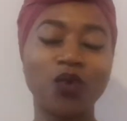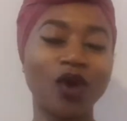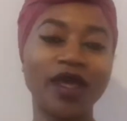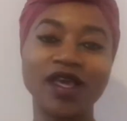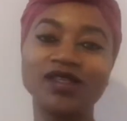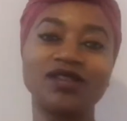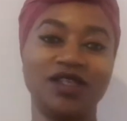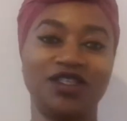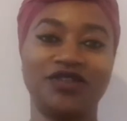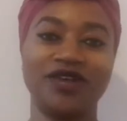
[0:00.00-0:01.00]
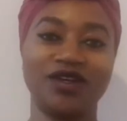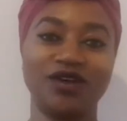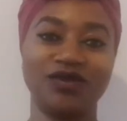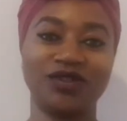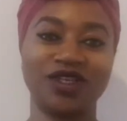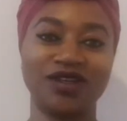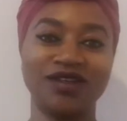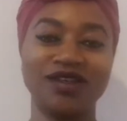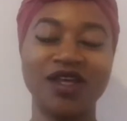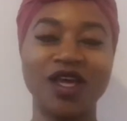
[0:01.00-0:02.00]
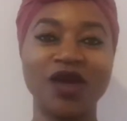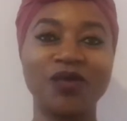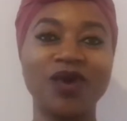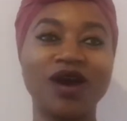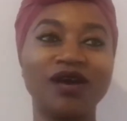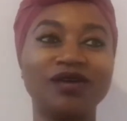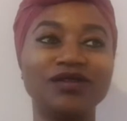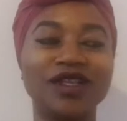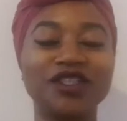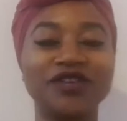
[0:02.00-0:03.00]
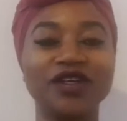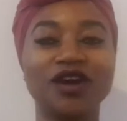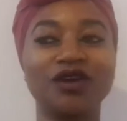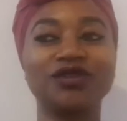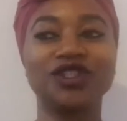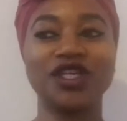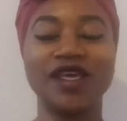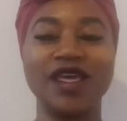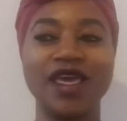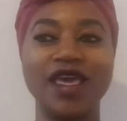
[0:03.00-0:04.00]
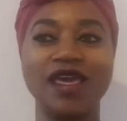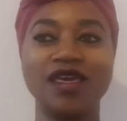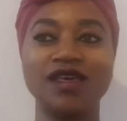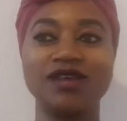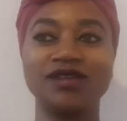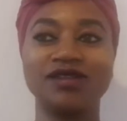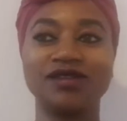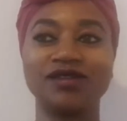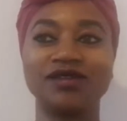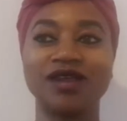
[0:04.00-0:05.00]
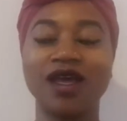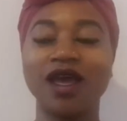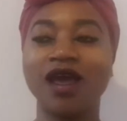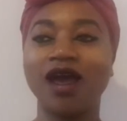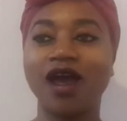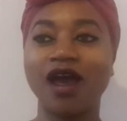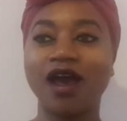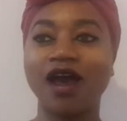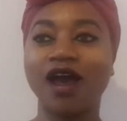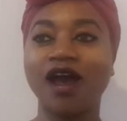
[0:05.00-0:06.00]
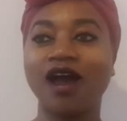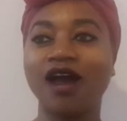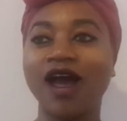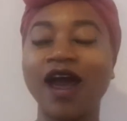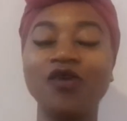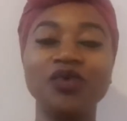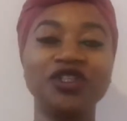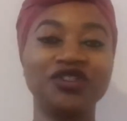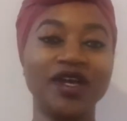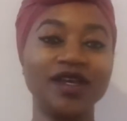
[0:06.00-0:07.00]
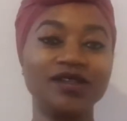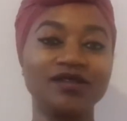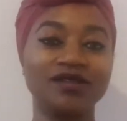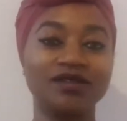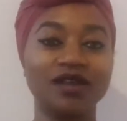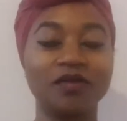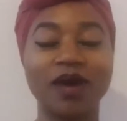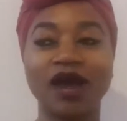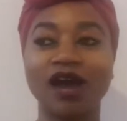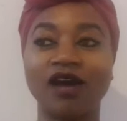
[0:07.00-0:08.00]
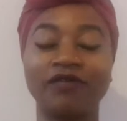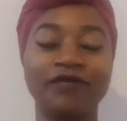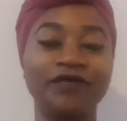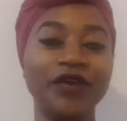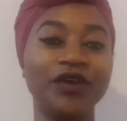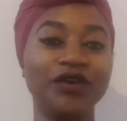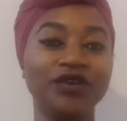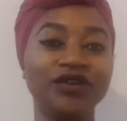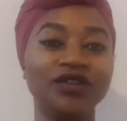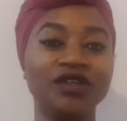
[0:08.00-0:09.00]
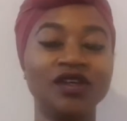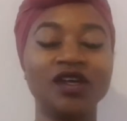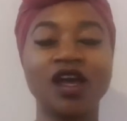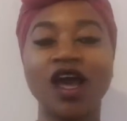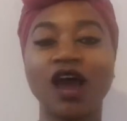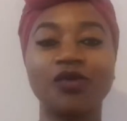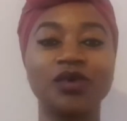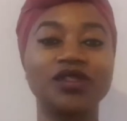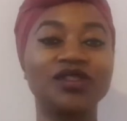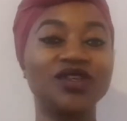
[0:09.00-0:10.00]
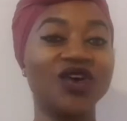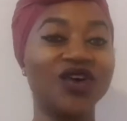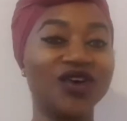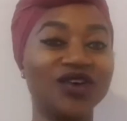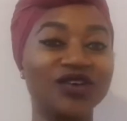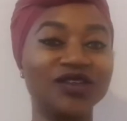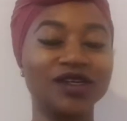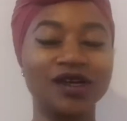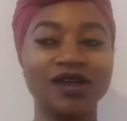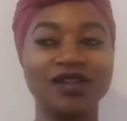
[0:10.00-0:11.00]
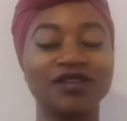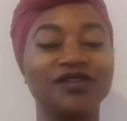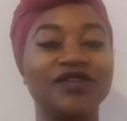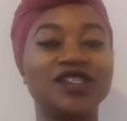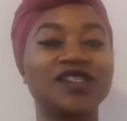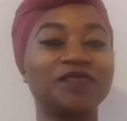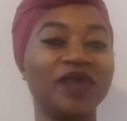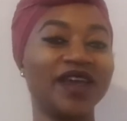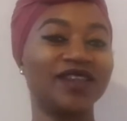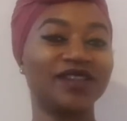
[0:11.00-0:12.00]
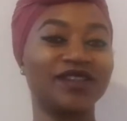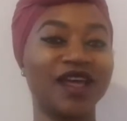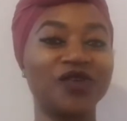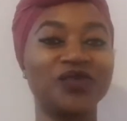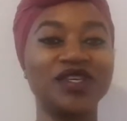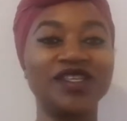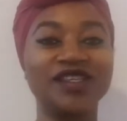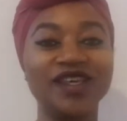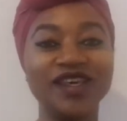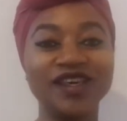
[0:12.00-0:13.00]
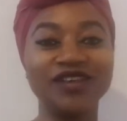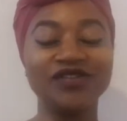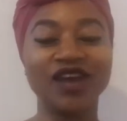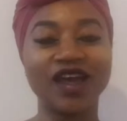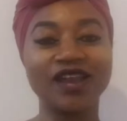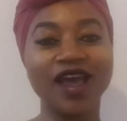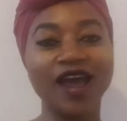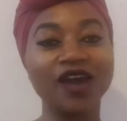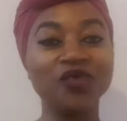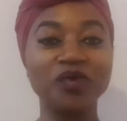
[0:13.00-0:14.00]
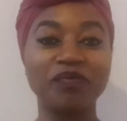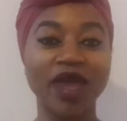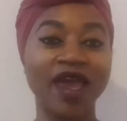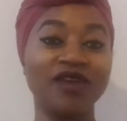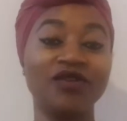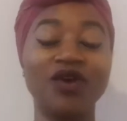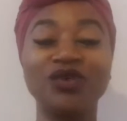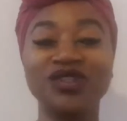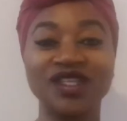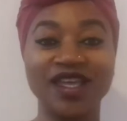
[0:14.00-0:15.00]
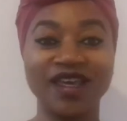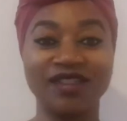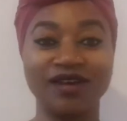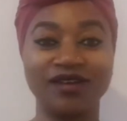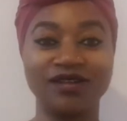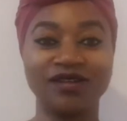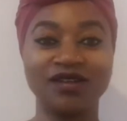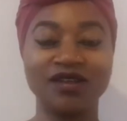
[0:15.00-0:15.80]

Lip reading: What is Nigerian culture? Well, Nigerian culture is how we dress, about our food, how we talk, the respect that we give and how we behave all together.